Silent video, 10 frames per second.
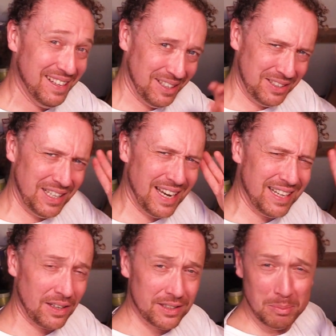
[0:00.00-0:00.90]
I'll see you
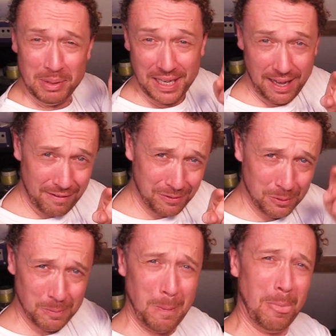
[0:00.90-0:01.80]
later, guys, and be
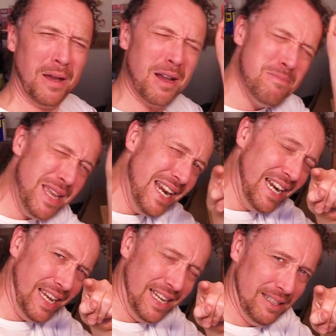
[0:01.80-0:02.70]
careful. I mean
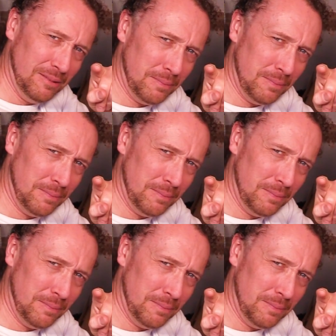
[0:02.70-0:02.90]
it.